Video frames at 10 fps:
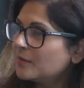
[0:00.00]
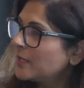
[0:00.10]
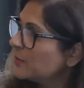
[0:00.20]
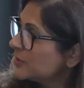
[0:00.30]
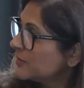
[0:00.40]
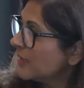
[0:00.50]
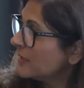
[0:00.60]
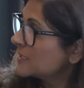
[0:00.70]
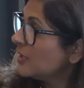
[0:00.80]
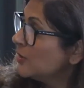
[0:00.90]
people
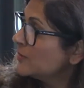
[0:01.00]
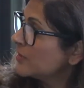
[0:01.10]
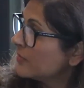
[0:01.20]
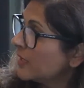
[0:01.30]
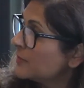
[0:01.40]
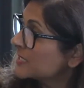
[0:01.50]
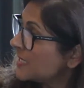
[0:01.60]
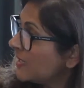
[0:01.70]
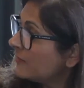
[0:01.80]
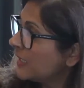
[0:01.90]
at home don't think I'm a
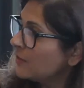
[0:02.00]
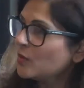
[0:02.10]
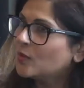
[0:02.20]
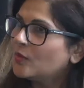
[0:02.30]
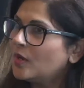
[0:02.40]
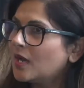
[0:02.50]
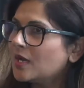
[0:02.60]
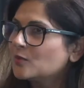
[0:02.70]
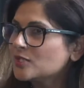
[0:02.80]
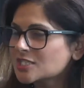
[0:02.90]
slave anymore, which is
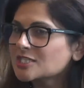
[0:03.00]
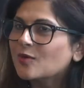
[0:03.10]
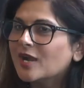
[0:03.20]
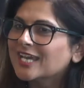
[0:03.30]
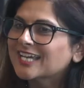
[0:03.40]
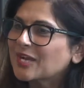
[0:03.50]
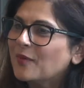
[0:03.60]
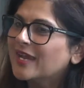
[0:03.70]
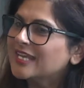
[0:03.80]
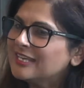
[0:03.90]

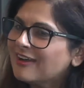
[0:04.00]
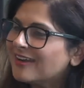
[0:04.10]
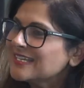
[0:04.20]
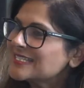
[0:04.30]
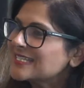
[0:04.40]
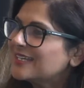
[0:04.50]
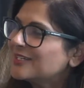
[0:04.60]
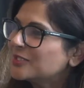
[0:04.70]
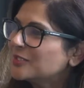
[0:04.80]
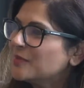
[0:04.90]
quite nice.
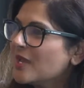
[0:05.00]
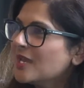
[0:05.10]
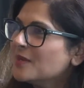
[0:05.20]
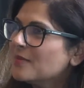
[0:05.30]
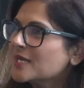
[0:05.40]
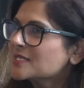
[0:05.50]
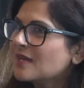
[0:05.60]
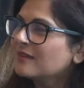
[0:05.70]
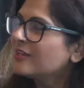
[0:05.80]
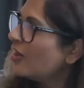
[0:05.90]
My
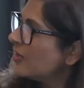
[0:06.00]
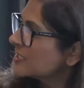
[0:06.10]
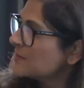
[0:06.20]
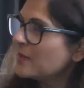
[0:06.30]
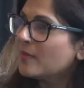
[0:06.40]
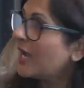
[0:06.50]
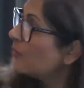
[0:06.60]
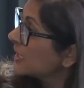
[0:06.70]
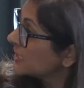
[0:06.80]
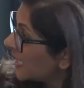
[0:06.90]
son asked me how
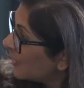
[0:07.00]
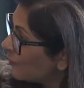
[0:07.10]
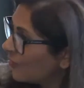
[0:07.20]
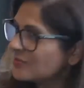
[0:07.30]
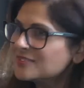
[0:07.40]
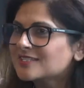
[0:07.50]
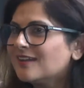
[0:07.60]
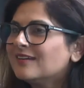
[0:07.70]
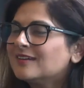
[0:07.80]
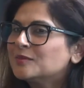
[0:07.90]
my day was,
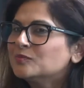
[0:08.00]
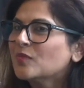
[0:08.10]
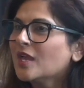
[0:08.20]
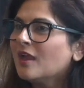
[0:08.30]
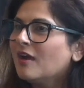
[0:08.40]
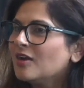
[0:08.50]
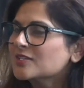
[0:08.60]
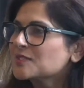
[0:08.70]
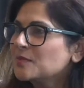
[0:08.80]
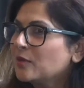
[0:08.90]

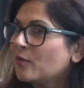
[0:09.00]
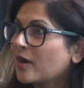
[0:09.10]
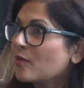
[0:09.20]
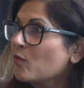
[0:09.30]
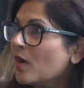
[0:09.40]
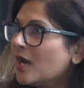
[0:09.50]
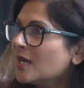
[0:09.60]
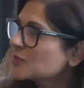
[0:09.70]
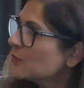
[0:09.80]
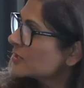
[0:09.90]
asked me where I
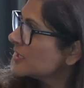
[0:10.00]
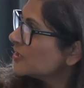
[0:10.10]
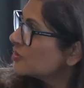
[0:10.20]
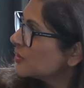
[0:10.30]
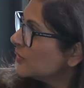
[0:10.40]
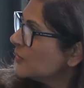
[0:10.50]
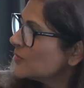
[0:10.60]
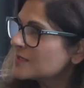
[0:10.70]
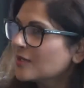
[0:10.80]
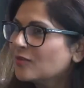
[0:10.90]
worked, what I do.
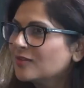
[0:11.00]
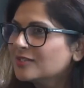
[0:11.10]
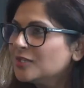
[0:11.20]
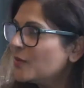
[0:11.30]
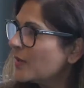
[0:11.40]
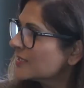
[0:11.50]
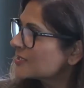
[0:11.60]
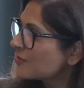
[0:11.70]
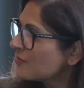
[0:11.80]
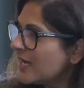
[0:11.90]
So, it's
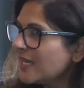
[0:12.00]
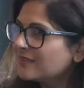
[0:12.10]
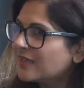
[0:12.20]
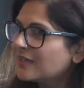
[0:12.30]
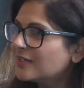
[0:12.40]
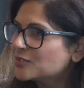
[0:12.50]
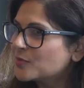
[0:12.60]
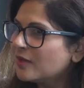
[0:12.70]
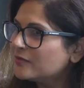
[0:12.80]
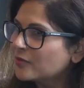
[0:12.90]
great that a
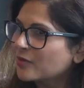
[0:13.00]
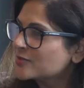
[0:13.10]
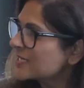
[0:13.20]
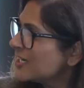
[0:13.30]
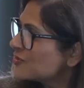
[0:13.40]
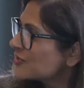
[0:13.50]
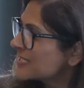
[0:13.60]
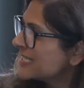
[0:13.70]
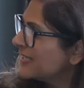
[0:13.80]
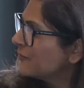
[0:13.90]
12-year-old is
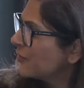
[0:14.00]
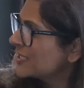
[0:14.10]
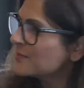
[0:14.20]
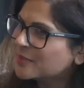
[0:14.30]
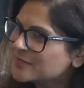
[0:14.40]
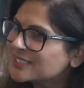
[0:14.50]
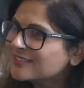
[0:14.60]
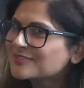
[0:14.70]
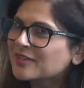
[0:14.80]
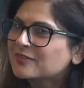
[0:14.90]
interested in what his mummy
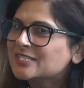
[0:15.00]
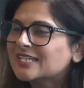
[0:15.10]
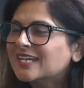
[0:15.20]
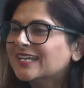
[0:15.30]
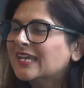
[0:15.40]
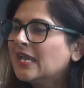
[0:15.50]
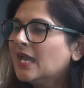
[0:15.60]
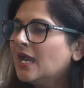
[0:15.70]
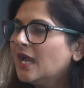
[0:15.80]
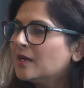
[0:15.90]
does every day.
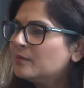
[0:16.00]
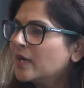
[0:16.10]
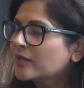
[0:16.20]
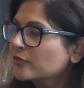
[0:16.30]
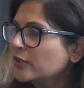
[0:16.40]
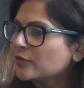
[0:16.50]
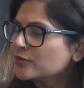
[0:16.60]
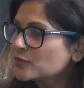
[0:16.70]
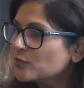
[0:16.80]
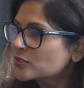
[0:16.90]
My
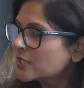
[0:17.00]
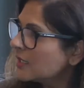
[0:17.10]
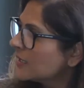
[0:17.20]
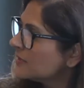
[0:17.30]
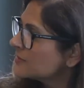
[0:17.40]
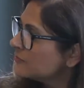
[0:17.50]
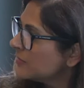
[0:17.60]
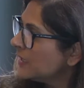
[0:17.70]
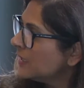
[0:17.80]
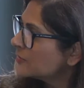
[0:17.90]
3-year-old daughter is
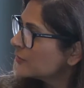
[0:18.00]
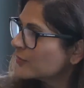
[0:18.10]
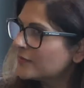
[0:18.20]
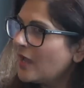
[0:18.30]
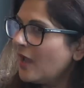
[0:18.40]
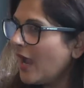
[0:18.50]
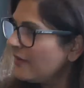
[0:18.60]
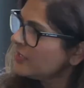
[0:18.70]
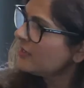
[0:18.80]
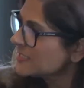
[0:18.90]
really sort of,
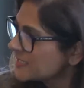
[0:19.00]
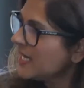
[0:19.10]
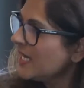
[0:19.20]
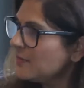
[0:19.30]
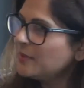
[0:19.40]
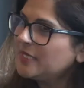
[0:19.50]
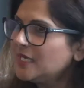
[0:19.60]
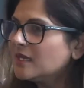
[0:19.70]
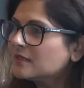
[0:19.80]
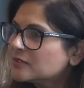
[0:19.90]
have a nice day,
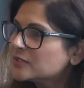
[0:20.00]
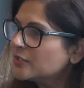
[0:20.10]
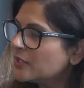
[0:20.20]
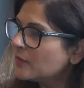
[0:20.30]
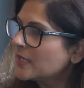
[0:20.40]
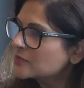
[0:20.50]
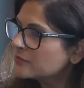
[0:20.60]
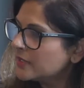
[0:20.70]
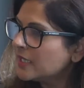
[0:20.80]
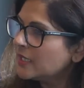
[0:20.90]
mummy, and, it's
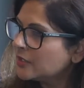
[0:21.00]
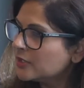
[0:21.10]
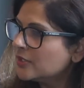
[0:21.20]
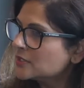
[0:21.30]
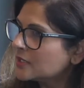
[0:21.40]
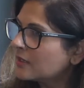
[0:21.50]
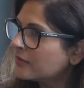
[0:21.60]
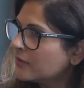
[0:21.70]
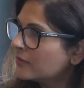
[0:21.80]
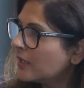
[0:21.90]
really good. And I
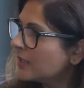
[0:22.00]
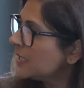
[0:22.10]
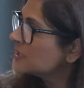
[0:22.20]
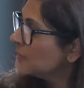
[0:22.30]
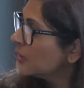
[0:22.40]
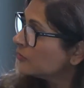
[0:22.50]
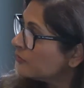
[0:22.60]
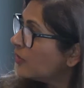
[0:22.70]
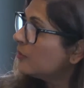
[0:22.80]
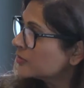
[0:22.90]
think I need to be a good
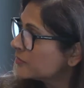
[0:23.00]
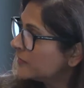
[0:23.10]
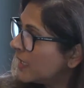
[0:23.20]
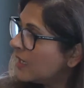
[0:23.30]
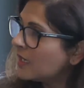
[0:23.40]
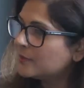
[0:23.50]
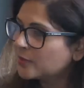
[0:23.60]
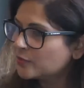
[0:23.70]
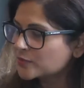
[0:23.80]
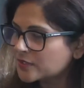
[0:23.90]
role model for her,
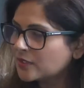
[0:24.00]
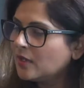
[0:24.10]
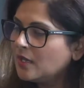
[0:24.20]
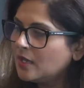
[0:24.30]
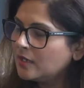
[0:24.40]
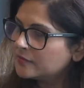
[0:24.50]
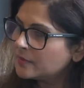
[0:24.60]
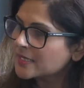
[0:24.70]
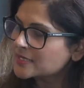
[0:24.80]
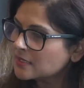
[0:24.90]
but also for
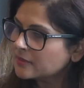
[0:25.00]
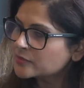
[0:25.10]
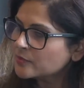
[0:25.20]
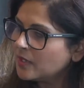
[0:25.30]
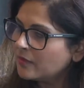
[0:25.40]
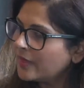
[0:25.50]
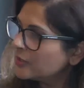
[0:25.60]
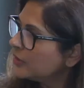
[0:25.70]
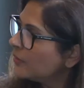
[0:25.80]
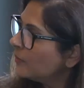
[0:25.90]
my son as well, that,
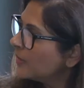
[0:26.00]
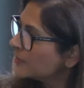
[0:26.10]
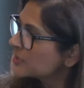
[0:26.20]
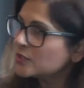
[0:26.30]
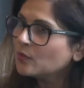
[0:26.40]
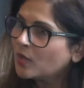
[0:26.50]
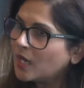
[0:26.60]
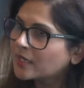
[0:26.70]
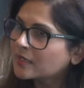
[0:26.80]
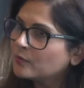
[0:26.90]
mums do
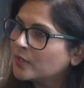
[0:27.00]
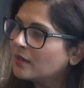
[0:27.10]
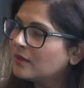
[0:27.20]
work and we